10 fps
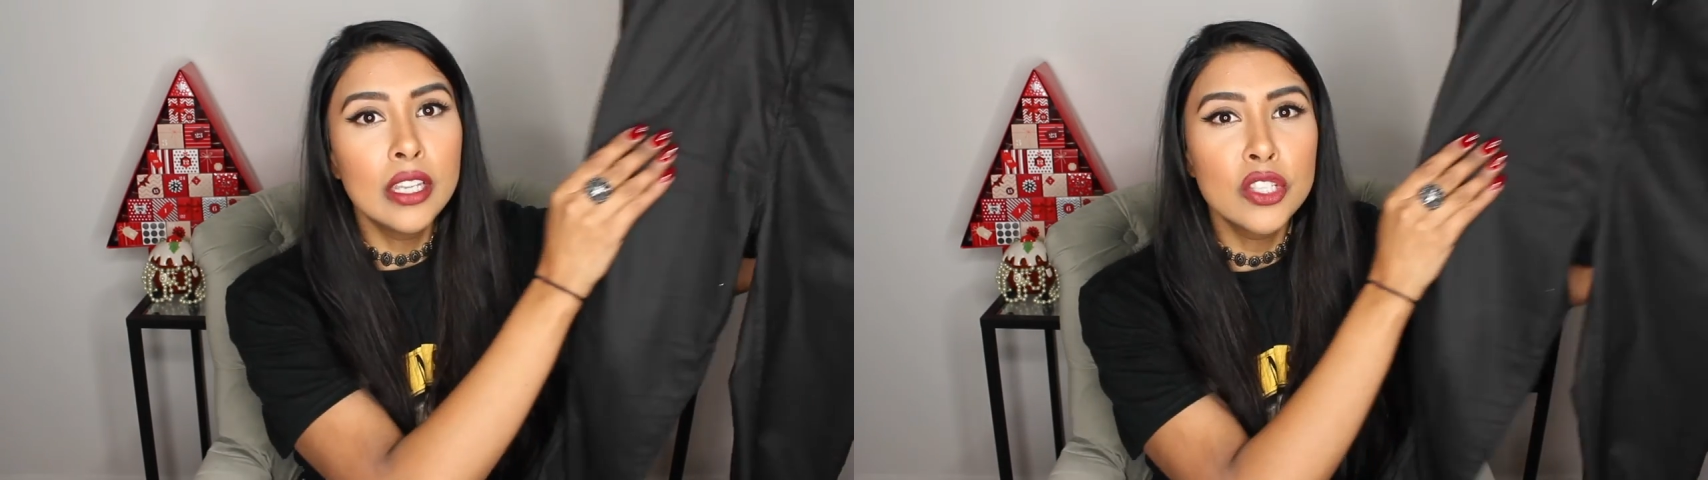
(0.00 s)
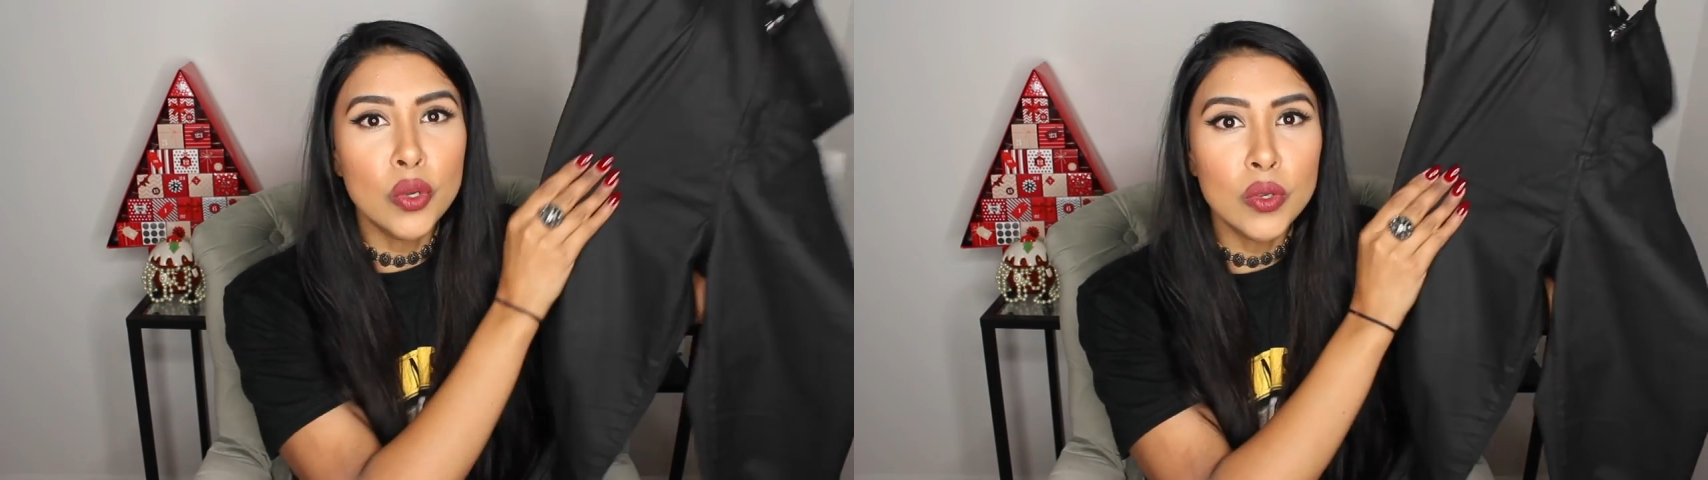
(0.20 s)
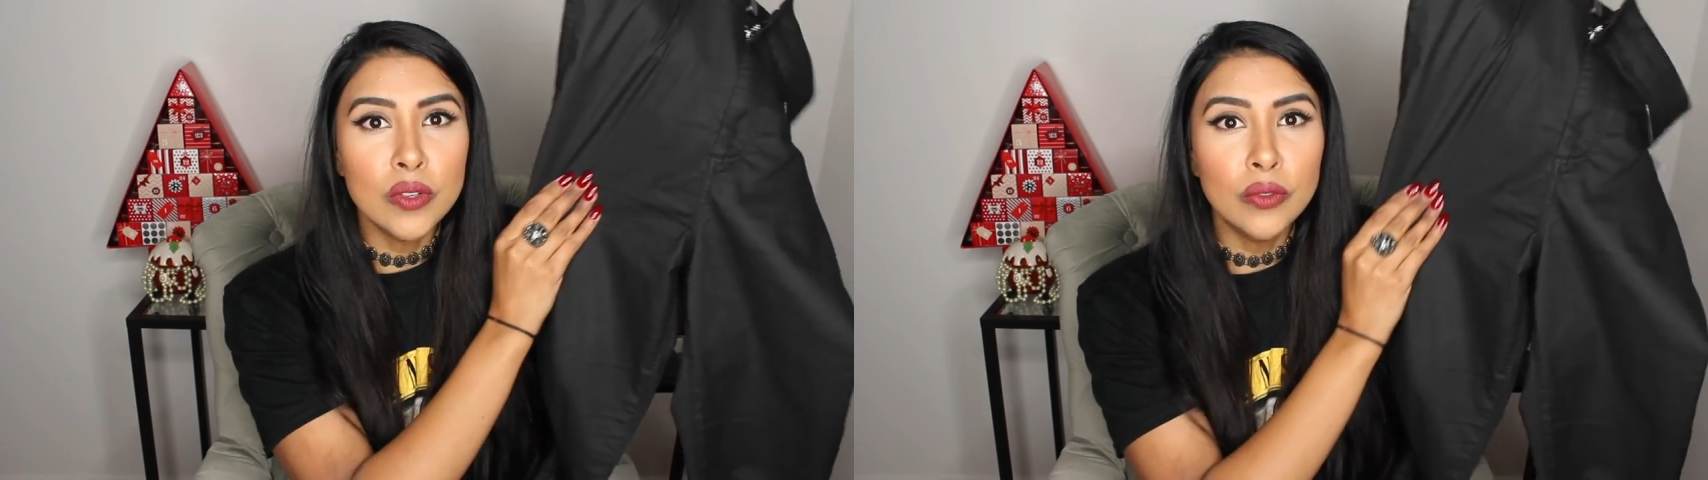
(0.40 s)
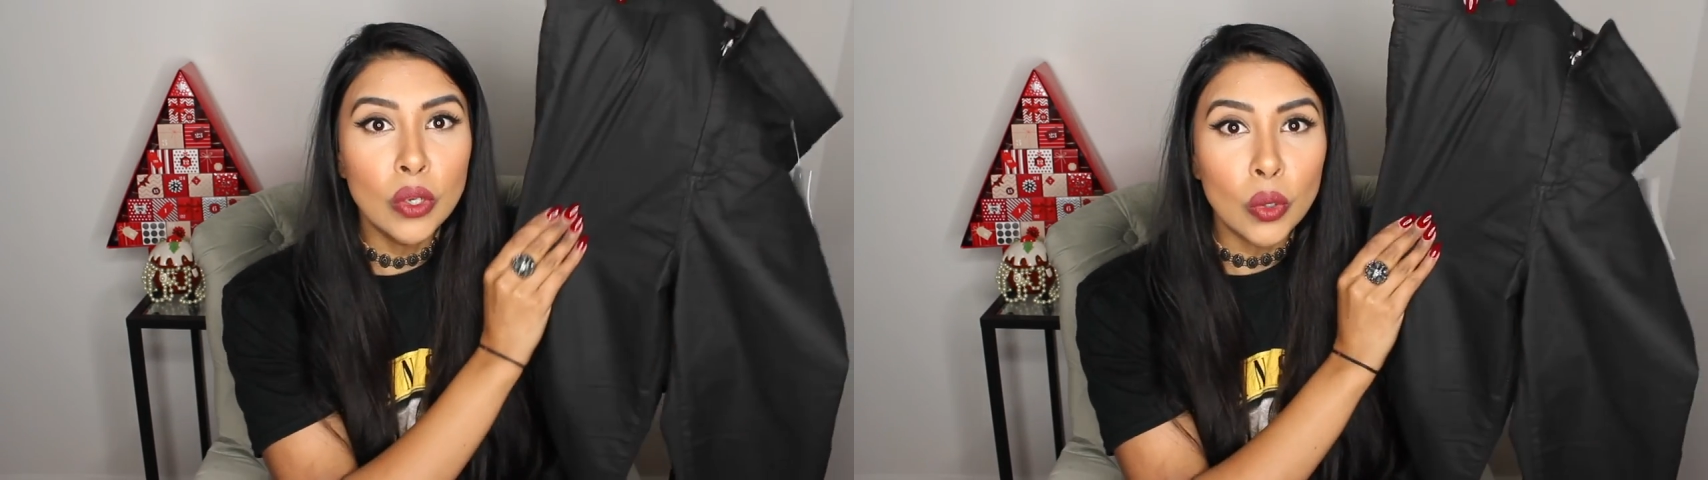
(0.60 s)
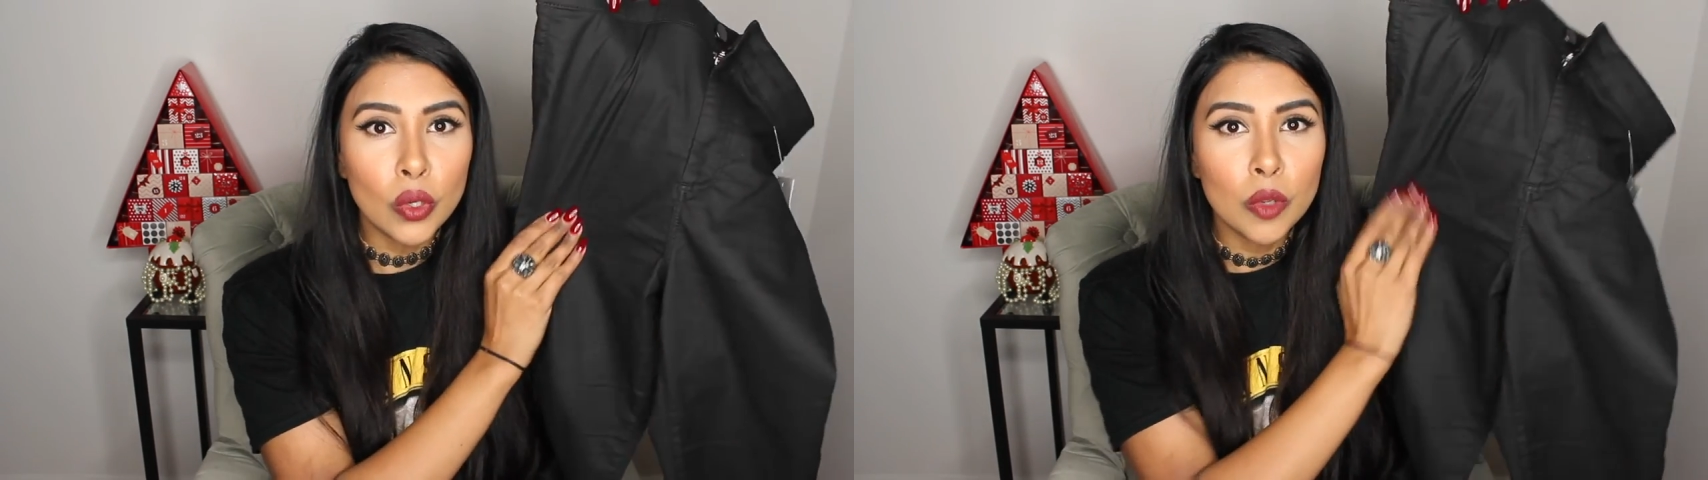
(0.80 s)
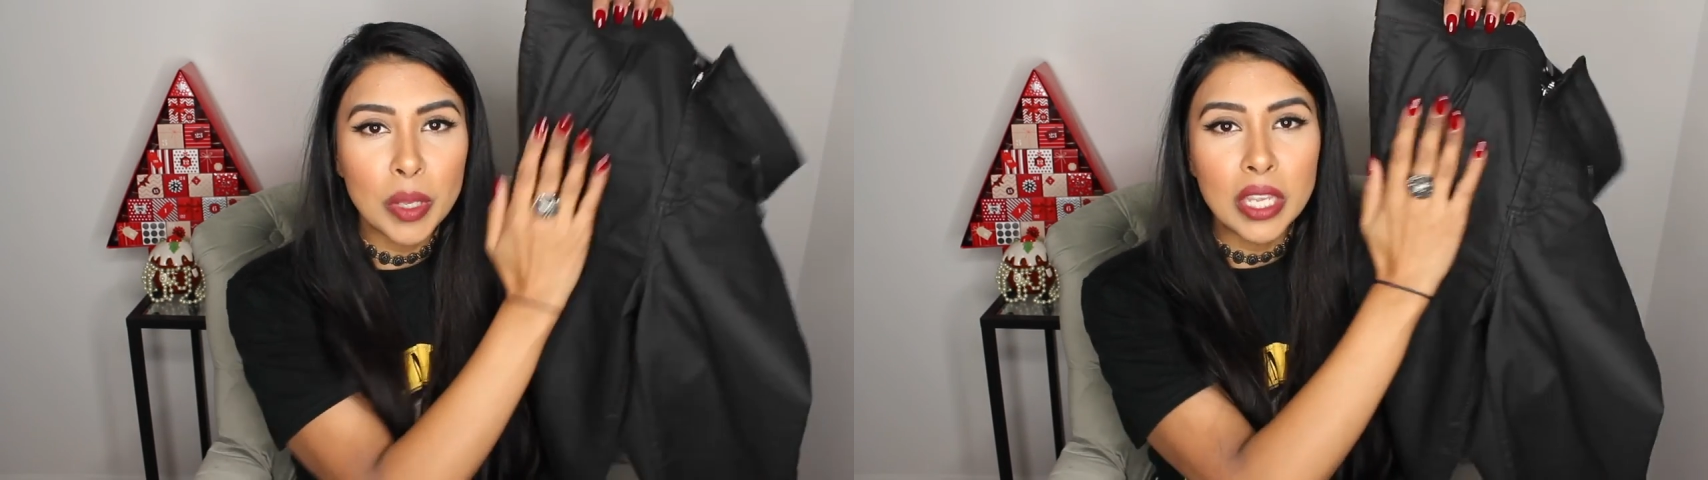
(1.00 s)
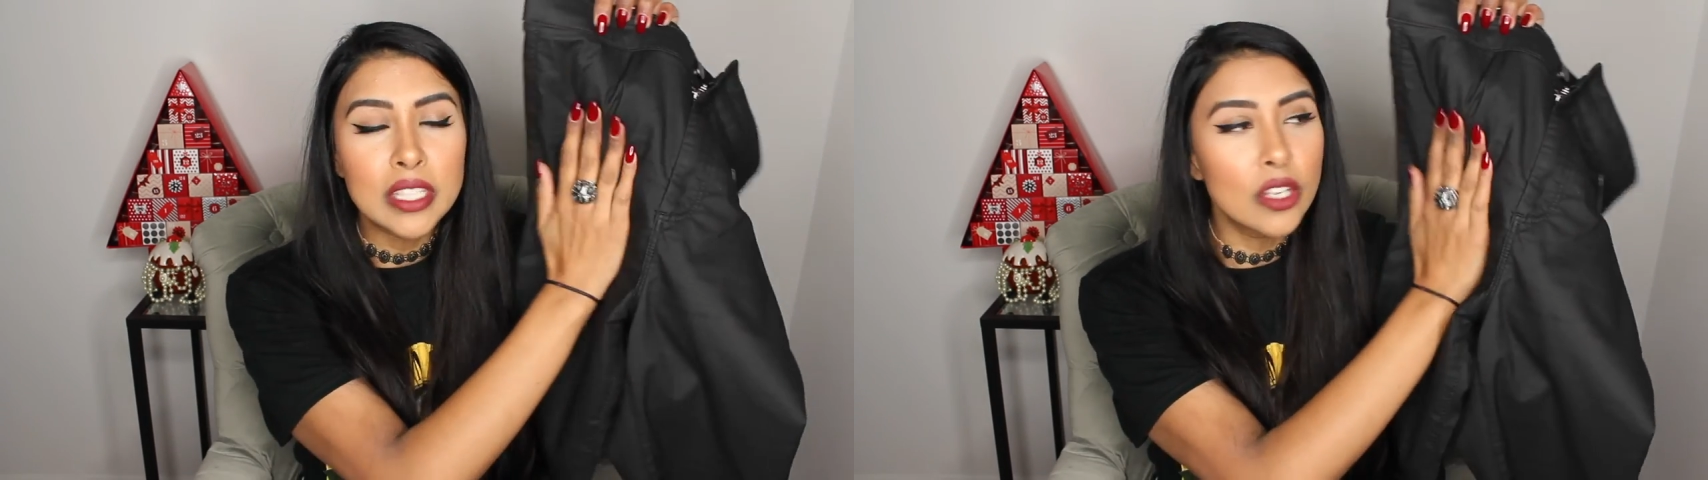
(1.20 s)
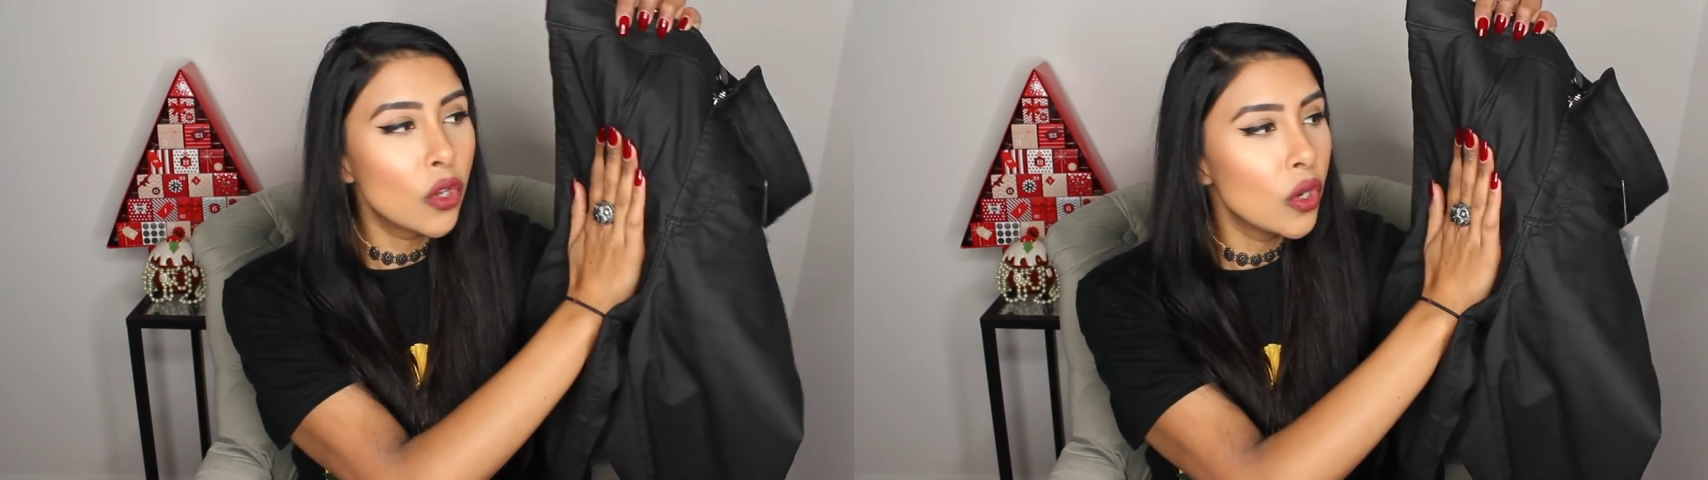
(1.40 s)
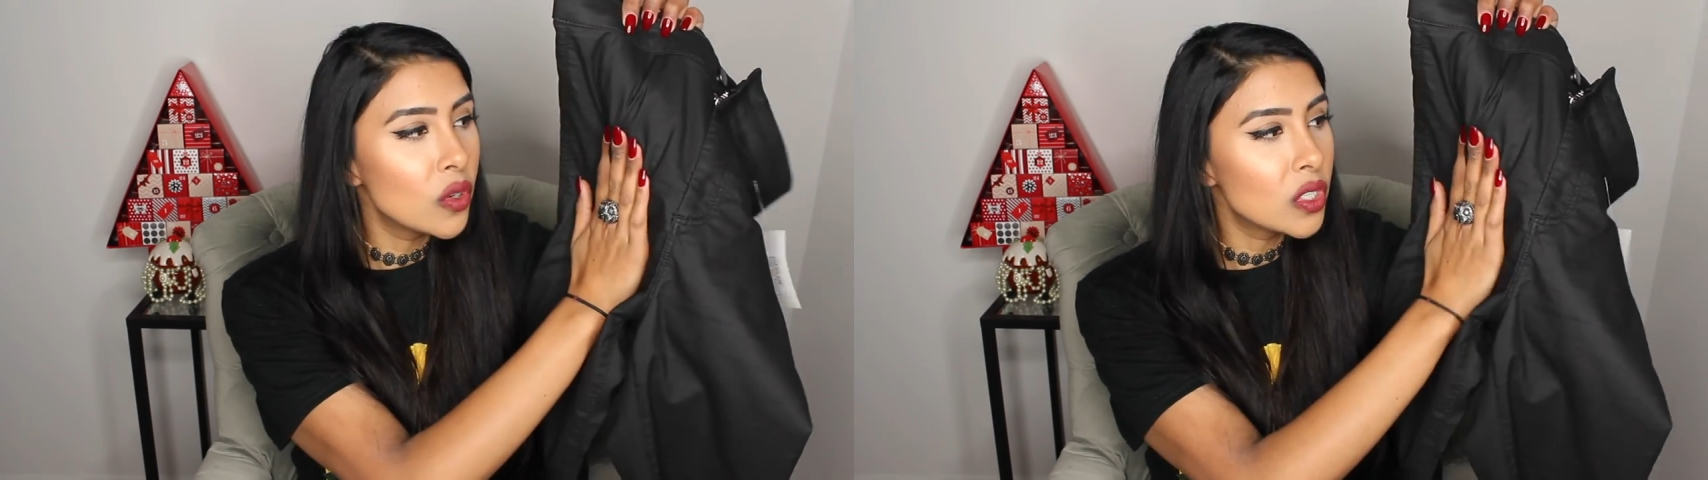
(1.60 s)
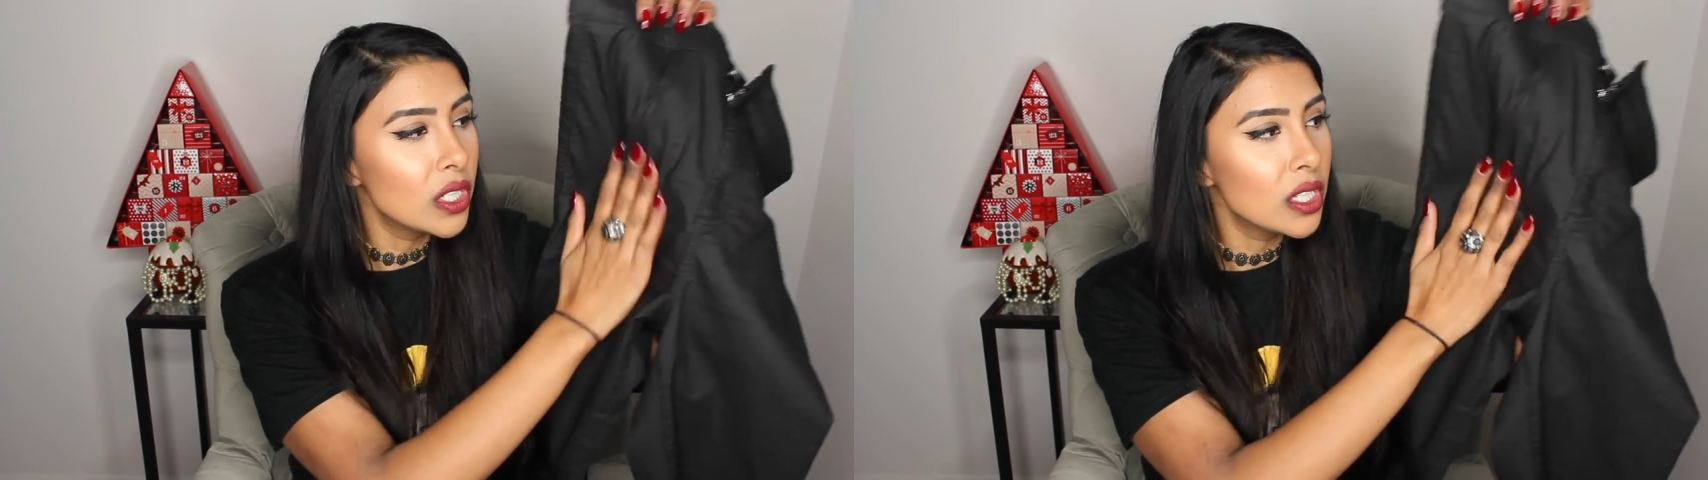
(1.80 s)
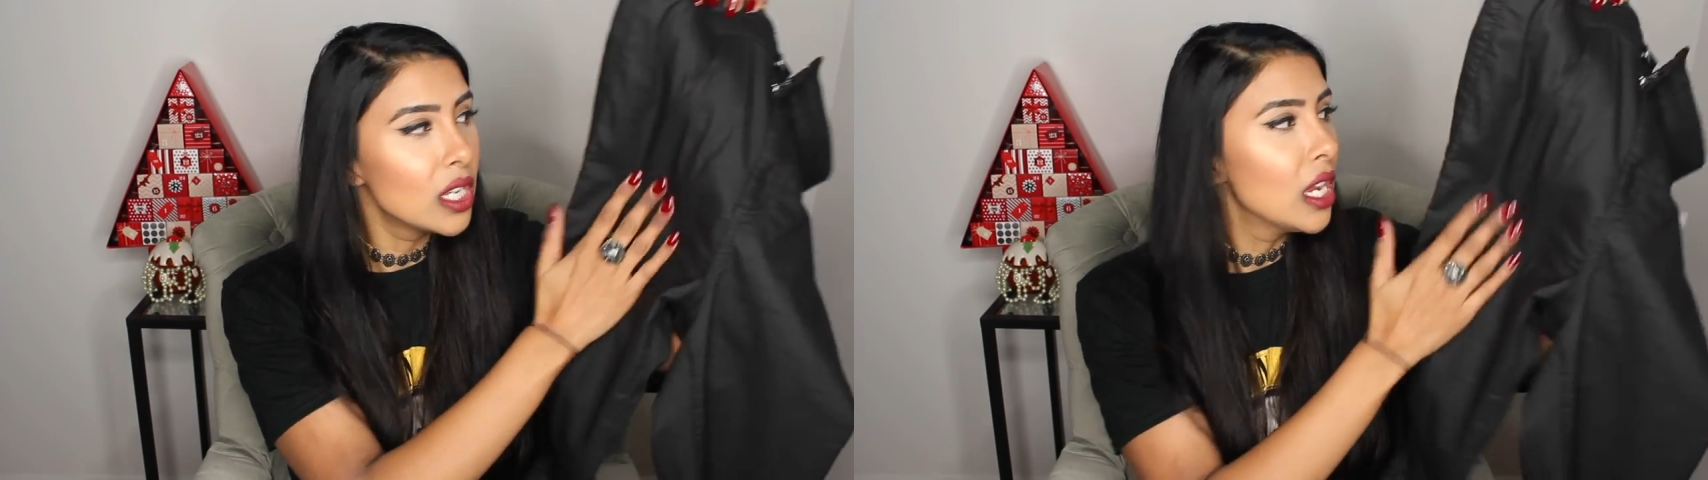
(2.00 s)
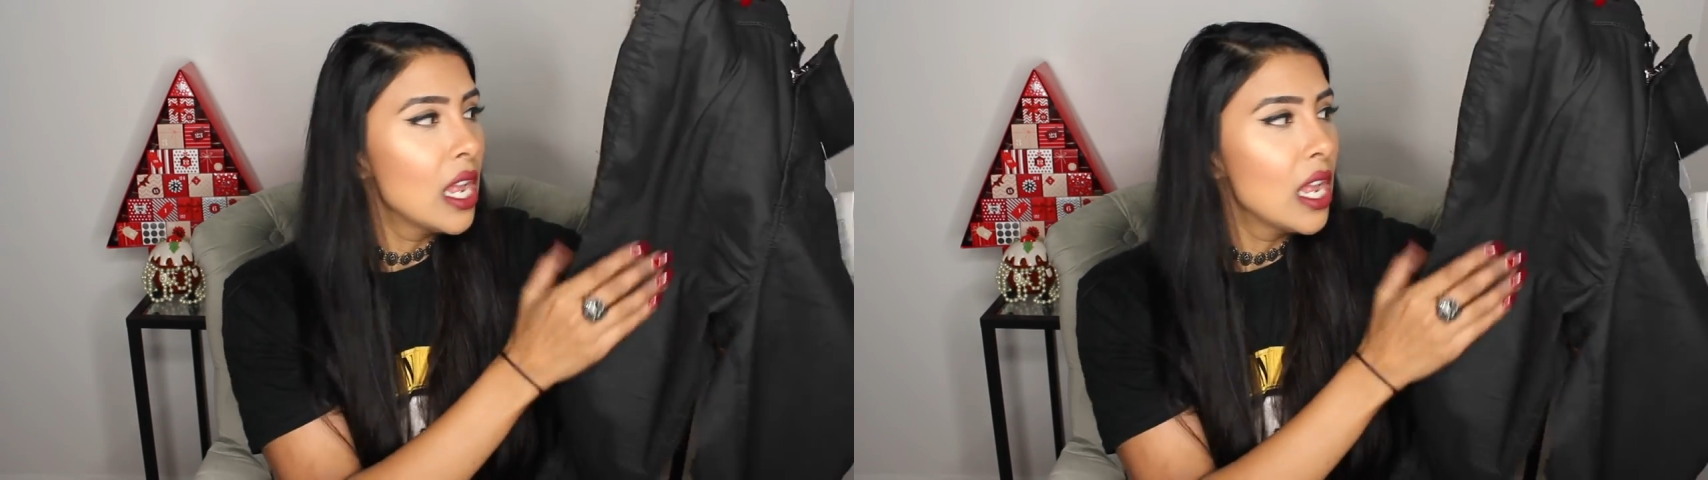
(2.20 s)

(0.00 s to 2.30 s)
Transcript: sort of look because they're coated.